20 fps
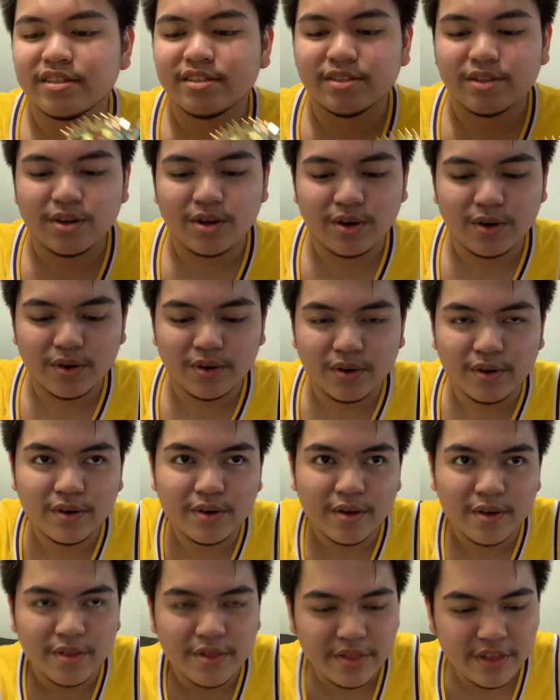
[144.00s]
so
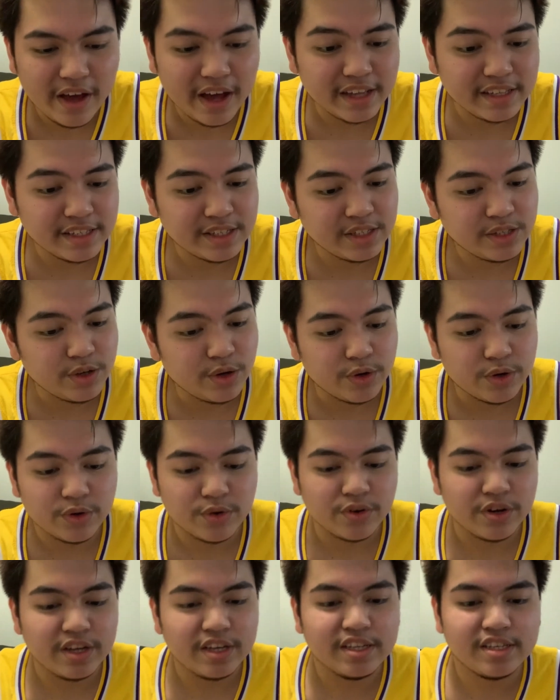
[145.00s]
that's so
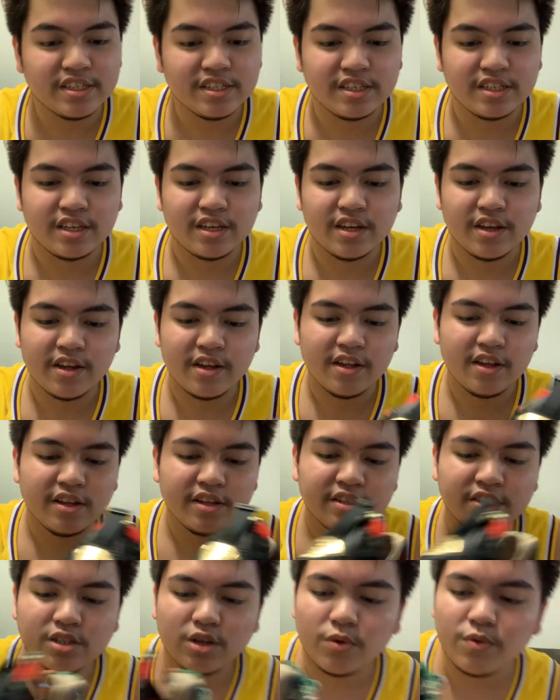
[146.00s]
crazy.
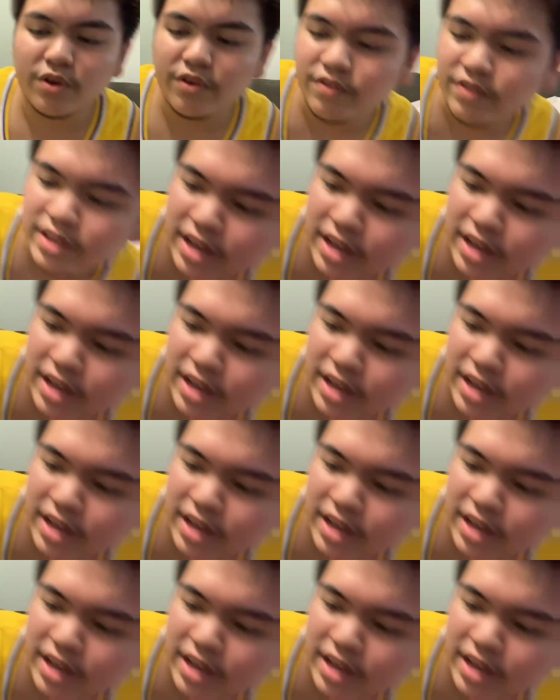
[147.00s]
So we've